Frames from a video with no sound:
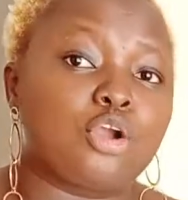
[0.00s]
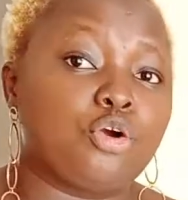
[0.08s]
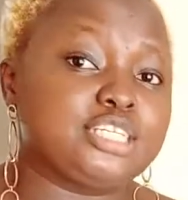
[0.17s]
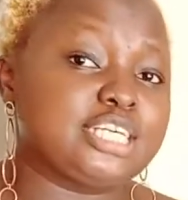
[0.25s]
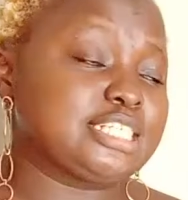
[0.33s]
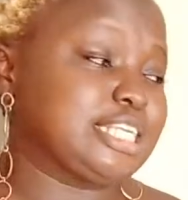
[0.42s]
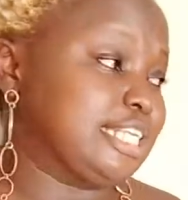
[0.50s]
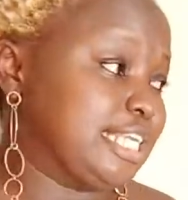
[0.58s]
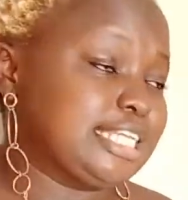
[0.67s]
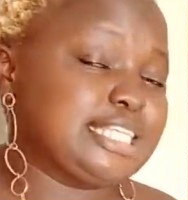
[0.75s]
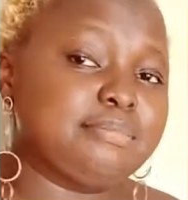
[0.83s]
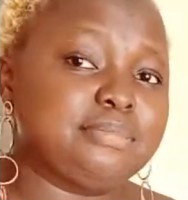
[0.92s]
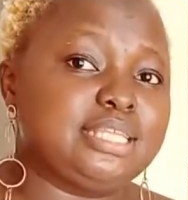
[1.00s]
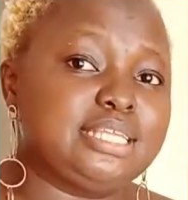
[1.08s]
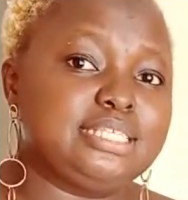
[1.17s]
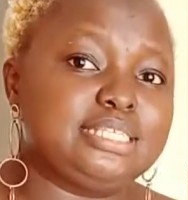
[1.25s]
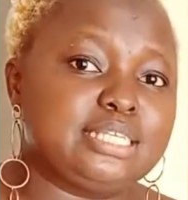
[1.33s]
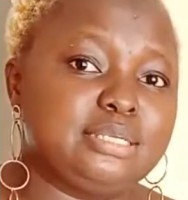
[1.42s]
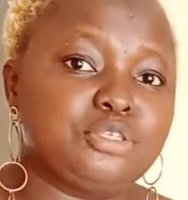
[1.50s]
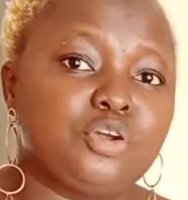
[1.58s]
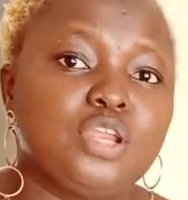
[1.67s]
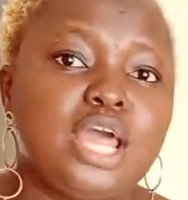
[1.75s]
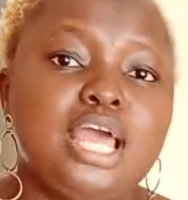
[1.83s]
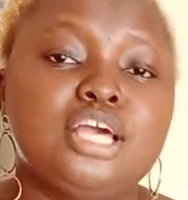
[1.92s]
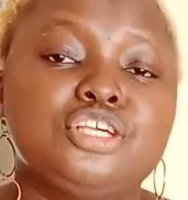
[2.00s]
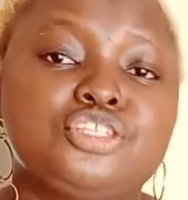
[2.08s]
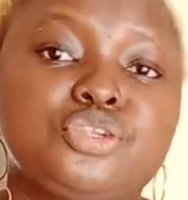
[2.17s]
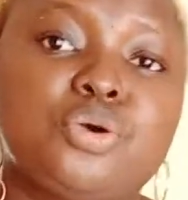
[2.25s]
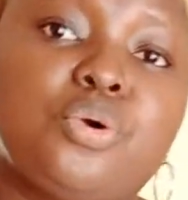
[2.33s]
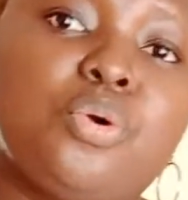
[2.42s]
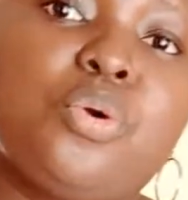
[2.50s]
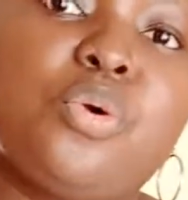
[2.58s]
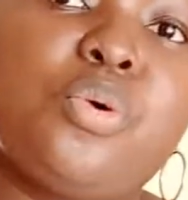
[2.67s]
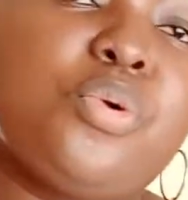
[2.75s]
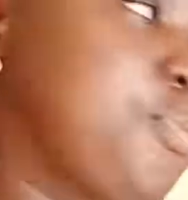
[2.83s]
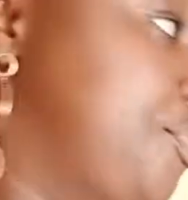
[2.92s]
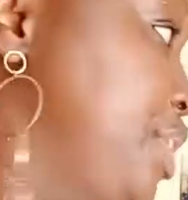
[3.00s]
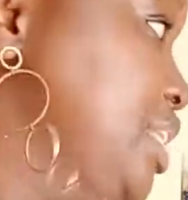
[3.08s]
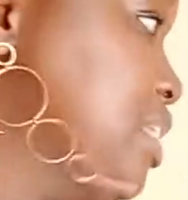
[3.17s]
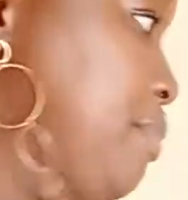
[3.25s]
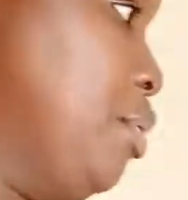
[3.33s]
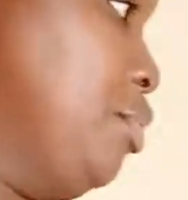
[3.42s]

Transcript: contact and link them in the description. So that's